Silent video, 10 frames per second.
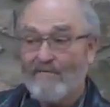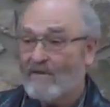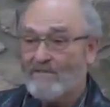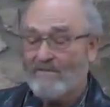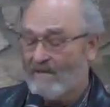
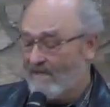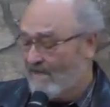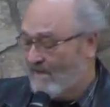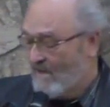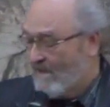frustrating.
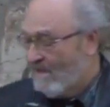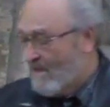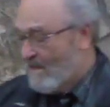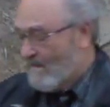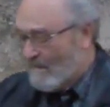
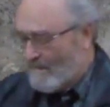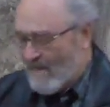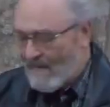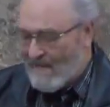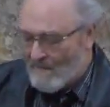
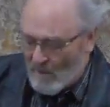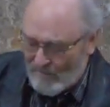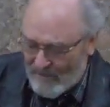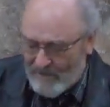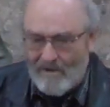But I come
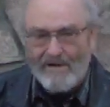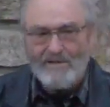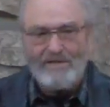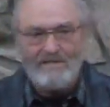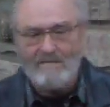over to her
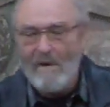and she